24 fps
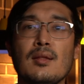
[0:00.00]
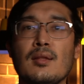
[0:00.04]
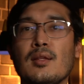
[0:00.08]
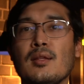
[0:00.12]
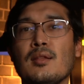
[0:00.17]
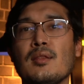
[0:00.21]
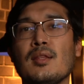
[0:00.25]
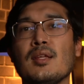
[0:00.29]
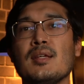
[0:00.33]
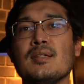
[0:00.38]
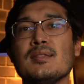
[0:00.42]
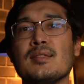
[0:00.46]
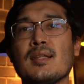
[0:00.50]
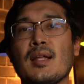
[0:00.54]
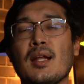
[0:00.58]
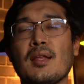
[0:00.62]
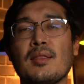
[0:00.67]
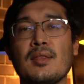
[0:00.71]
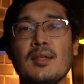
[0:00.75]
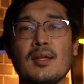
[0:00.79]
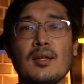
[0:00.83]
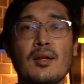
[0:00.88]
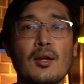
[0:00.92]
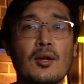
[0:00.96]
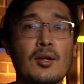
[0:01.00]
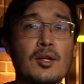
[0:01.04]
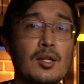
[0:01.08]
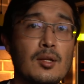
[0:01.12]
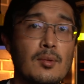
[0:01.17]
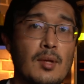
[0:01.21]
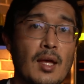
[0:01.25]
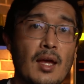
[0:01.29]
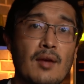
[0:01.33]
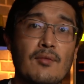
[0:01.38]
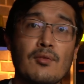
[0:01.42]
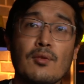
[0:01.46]
the things that I think are
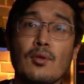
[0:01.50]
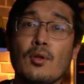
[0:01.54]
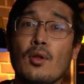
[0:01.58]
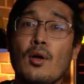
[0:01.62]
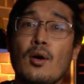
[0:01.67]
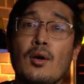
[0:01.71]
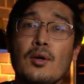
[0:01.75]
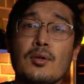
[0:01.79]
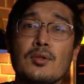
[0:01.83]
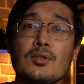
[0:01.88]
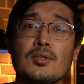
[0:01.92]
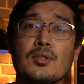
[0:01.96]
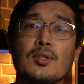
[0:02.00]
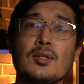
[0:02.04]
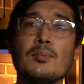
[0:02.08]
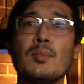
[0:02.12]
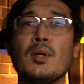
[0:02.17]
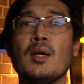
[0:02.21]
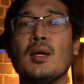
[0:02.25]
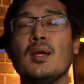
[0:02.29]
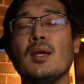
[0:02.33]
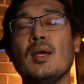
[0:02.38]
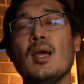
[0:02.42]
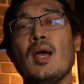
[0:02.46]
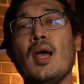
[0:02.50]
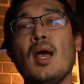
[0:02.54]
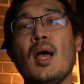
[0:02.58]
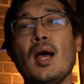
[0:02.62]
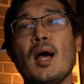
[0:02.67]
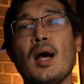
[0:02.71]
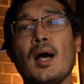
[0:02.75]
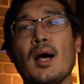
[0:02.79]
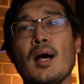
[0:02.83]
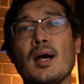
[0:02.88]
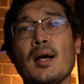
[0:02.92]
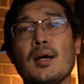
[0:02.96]
going to have long-term
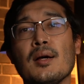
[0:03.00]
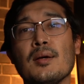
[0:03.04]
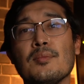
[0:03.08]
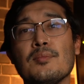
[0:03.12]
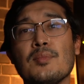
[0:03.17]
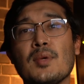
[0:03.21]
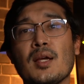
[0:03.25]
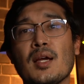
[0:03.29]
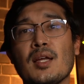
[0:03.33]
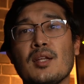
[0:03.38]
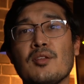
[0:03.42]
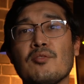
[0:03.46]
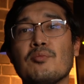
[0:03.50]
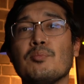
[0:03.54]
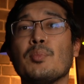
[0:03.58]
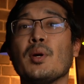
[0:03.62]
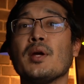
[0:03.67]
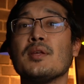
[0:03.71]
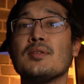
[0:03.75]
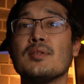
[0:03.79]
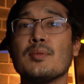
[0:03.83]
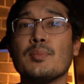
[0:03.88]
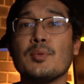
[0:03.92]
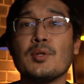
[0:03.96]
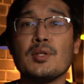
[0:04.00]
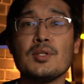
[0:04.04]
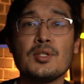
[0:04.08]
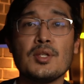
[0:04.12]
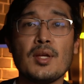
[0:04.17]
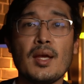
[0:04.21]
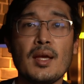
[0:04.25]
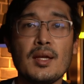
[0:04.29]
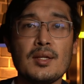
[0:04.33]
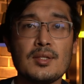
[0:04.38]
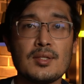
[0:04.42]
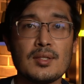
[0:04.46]
kind of price
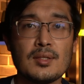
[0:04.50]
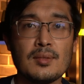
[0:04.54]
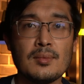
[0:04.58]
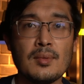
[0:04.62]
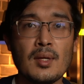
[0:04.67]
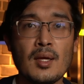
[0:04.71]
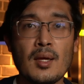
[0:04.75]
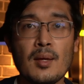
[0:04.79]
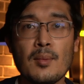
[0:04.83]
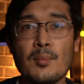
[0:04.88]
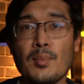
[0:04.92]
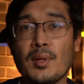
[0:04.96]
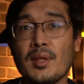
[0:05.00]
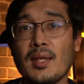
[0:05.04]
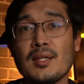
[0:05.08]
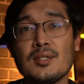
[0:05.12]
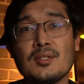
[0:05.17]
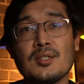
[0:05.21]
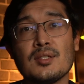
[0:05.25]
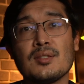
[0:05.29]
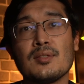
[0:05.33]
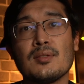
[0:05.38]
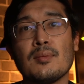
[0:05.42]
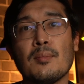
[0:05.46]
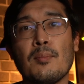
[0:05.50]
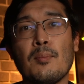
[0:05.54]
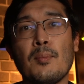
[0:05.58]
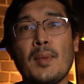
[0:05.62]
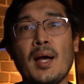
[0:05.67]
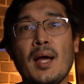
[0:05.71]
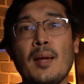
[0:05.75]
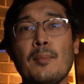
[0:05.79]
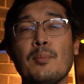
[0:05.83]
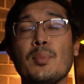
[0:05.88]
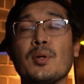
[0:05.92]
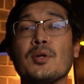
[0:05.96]
appreciation. But that's just
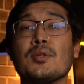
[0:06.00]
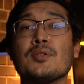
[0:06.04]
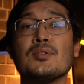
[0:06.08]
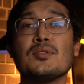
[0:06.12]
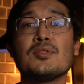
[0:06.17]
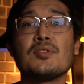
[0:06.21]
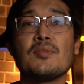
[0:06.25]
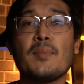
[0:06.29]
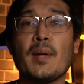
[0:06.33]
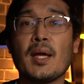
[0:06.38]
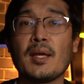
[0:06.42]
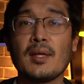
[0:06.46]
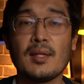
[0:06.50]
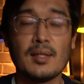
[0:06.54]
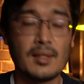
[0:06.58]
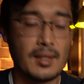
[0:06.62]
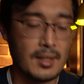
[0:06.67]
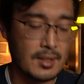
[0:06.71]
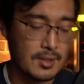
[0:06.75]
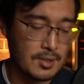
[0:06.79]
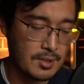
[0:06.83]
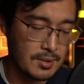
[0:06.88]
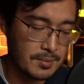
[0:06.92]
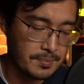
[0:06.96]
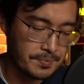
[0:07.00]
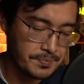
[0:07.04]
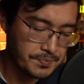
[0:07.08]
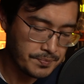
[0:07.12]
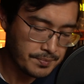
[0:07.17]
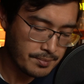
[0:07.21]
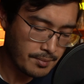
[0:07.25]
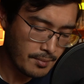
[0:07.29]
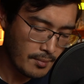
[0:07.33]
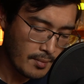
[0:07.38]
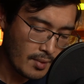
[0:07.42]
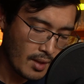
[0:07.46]
my personal speculation.
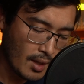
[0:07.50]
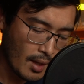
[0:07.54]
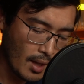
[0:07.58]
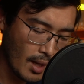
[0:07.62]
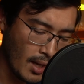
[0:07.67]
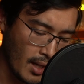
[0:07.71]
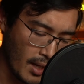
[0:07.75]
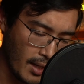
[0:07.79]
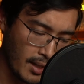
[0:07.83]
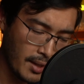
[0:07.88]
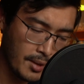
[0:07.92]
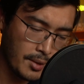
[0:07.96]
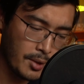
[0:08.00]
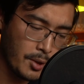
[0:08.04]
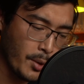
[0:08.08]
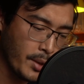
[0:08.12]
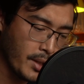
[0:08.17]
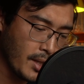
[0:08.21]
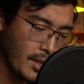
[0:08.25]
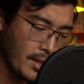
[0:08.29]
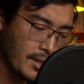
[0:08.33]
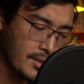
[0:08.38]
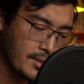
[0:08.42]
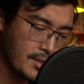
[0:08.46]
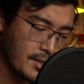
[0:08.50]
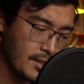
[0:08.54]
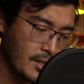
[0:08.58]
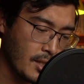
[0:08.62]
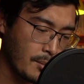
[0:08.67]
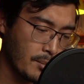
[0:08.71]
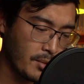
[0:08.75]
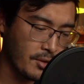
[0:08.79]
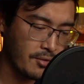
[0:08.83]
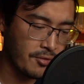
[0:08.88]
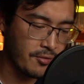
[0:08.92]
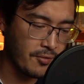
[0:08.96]
Going on to
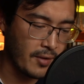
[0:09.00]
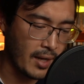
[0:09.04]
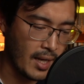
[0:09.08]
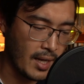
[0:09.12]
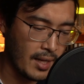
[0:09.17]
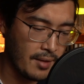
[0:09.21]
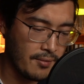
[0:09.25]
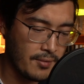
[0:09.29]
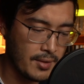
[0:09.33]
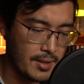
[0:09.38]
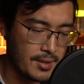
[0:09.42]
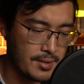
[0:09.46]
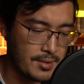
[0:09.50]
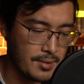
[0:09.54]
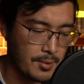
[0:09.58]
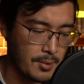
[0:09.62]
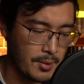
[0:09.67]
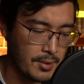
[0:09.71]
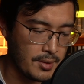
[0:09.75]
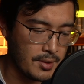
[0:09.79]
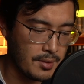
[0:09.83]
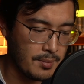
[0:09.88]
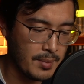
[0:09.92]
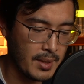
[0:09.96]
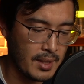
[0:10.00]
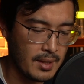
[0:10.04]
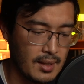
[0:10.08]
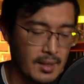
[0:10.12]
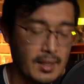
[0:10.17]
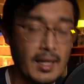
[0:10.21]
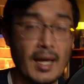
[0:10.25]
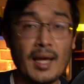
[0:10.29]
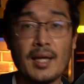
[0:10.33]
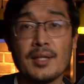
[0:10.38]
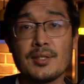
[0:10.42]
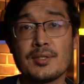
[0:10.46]
number 5 is going to be the
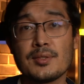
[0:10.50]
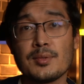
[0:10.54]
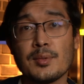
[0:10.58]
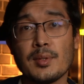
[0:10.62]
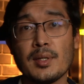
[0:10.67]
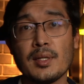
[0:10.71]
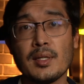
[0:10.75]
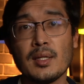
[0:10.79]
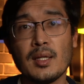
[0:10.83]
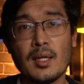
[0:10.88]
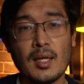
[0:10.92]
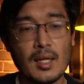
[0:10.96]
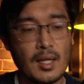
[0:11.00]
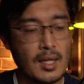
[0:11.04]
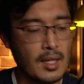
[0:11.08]
last one.